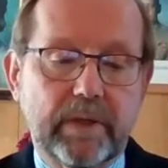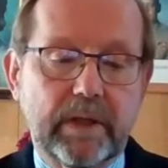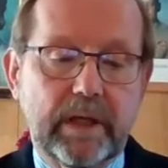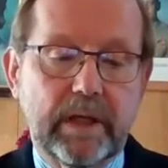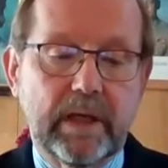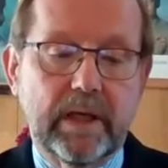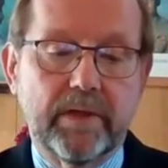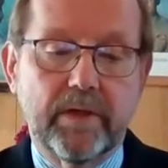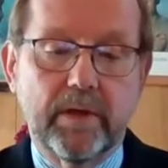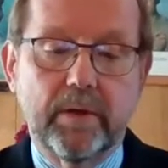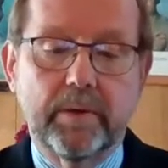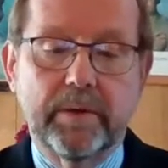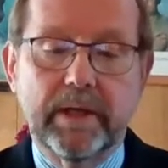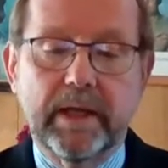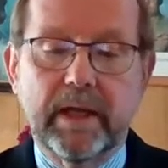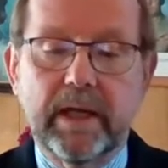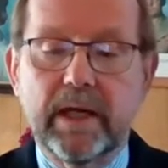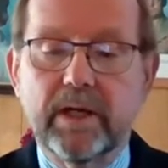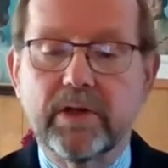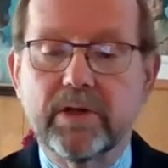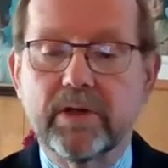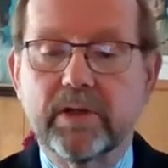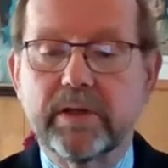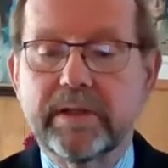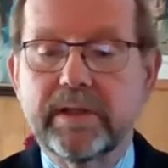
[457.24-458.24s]
And though it
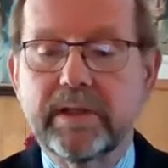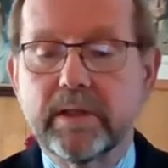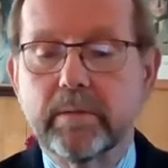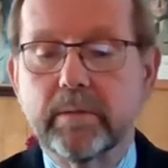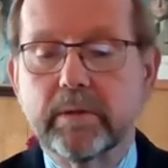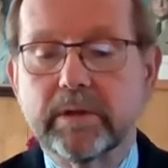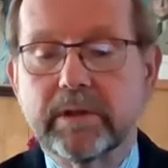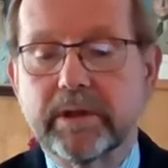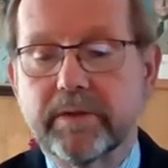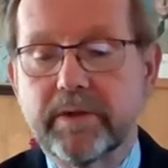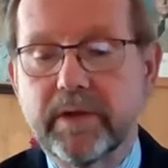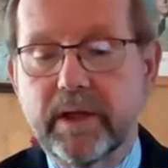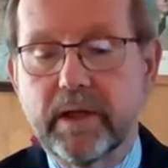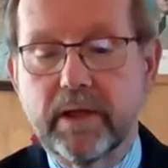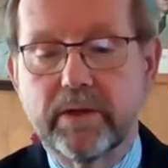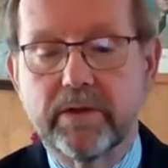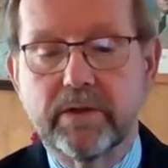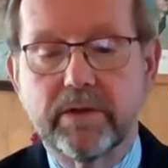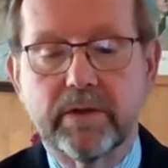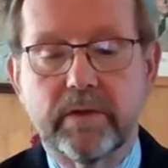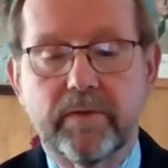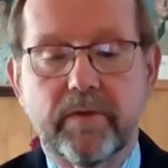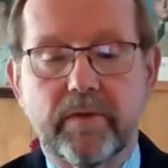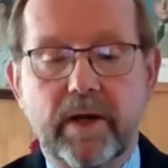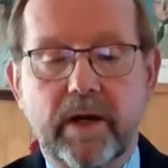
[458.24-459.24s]
occasionally nibbled at the
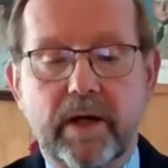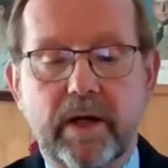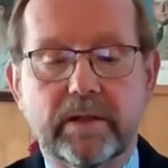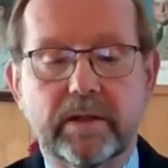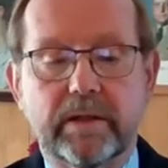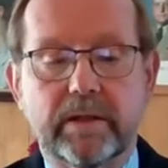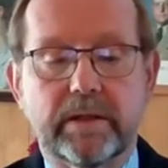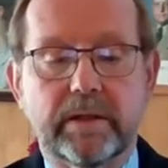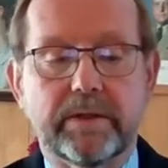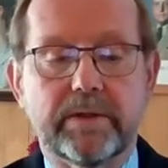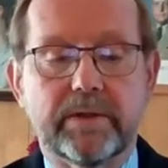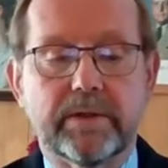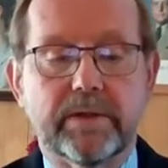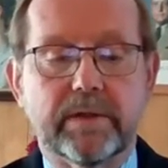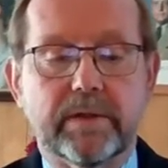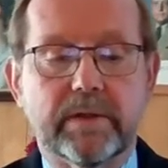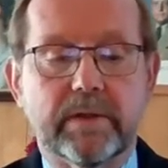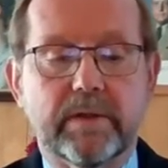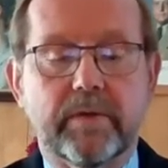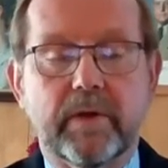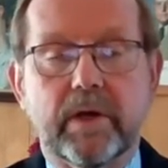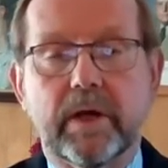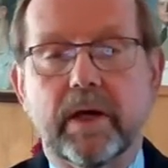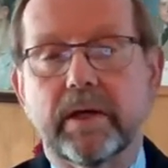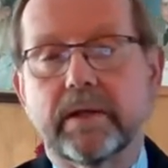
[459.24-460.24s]
edges of the
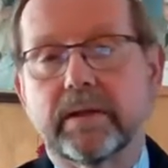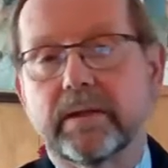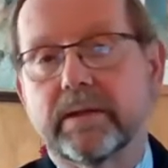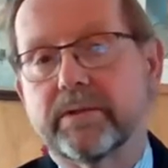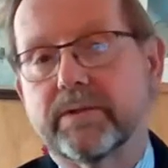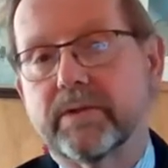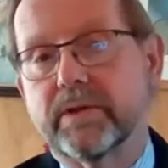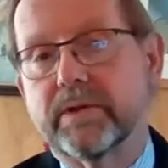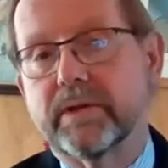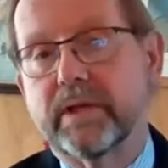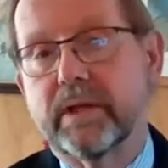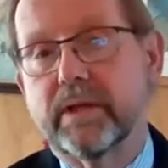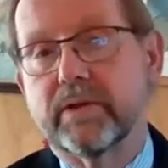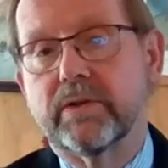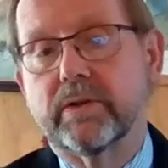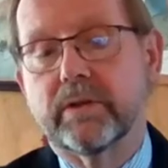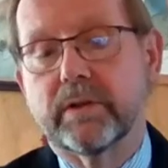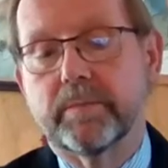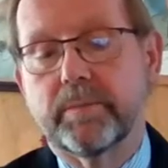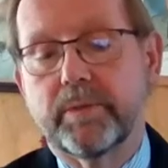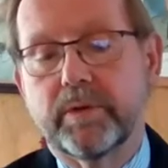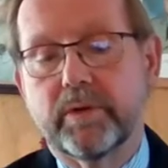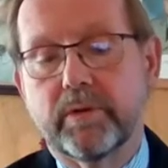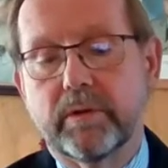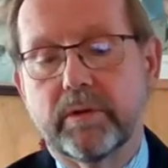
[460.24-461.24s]
guidelines'
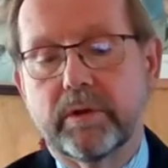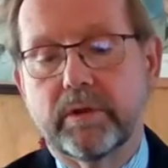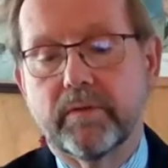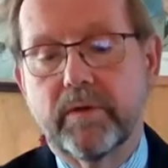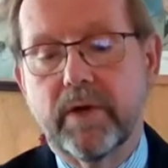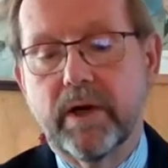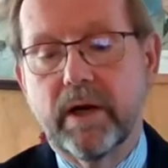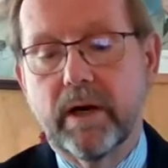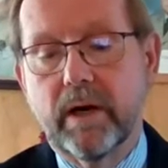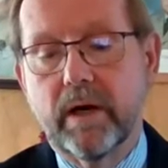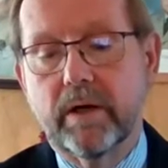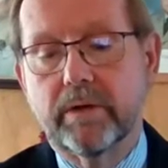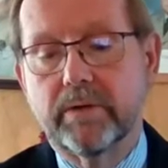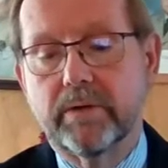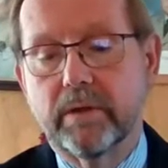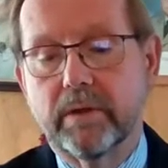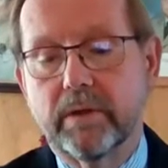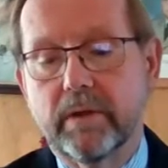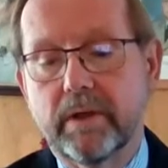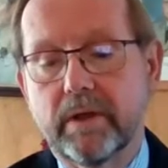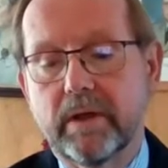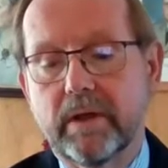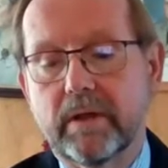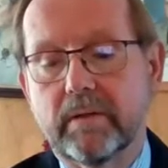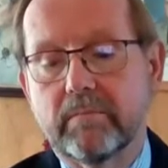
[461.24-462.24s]
essentially punitive
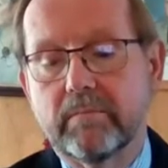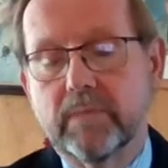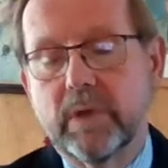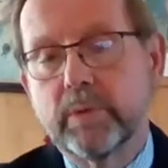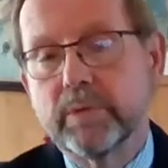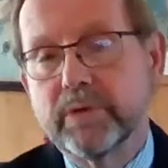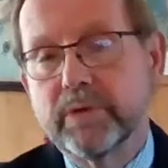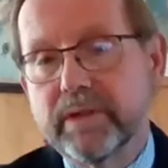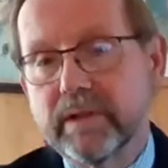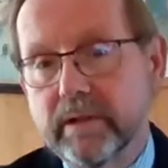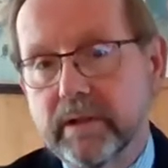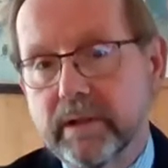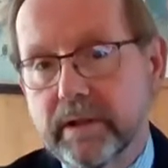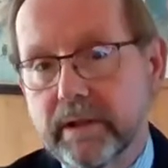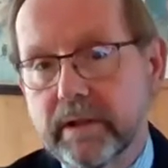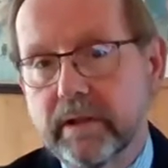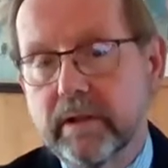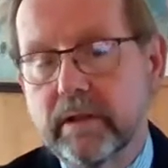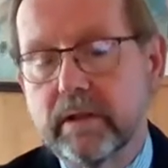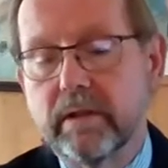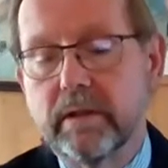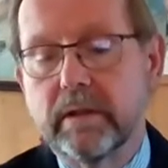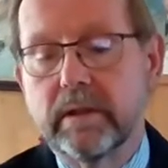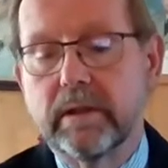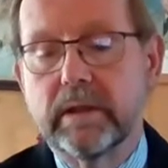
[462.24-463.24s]
character,
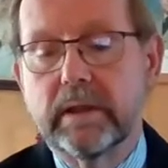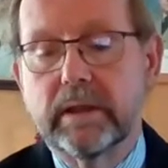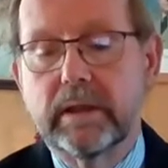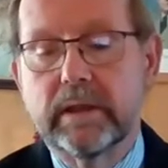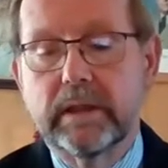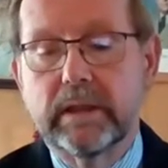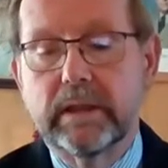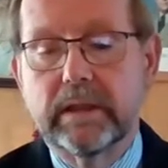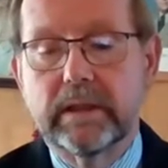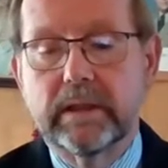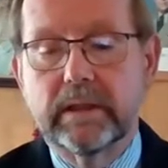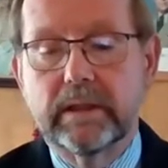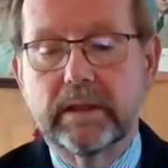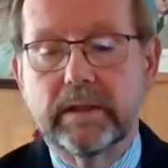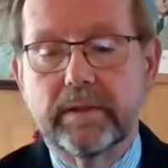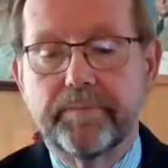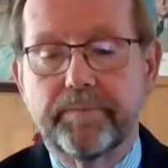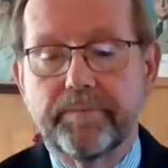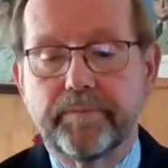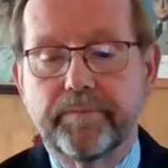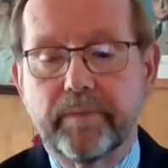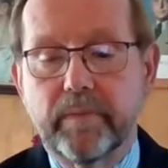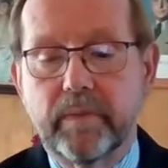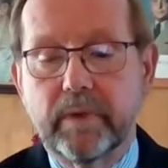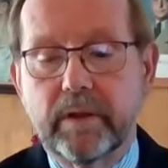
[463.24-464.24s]
mostly
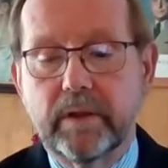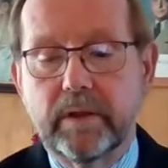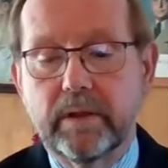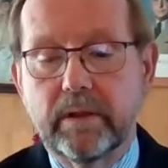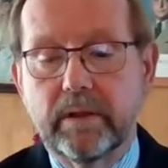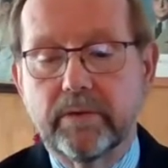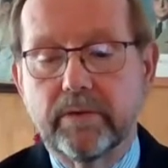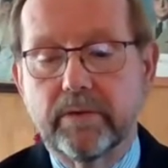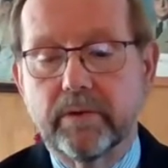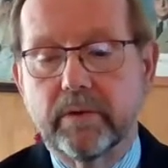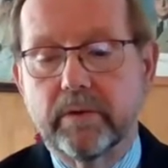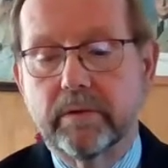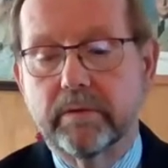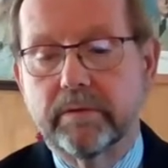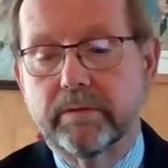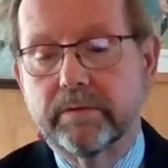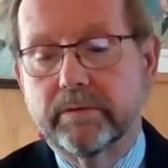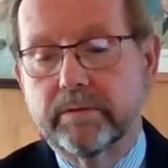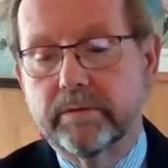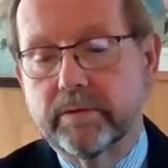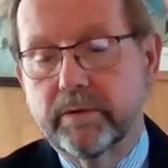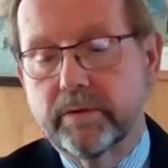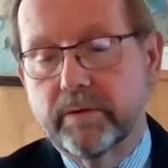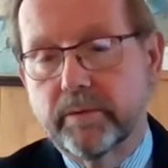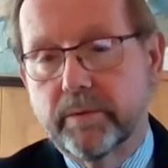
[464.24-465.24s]
either
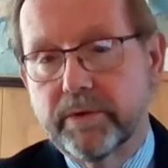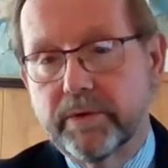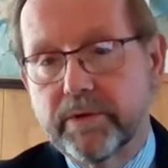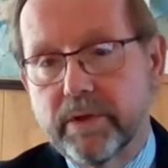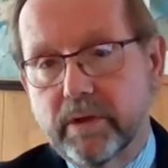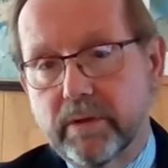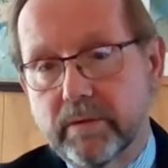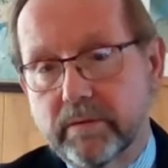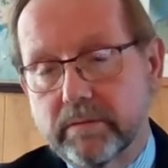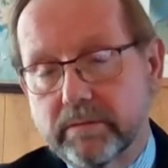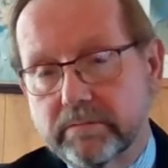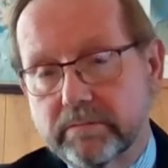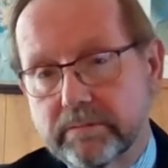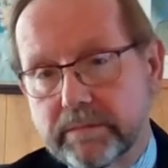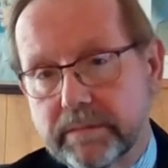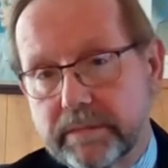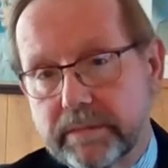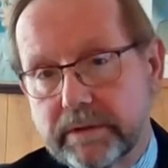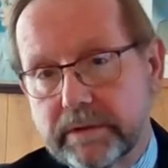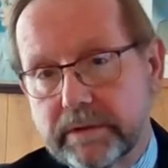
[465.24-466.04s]
due to its own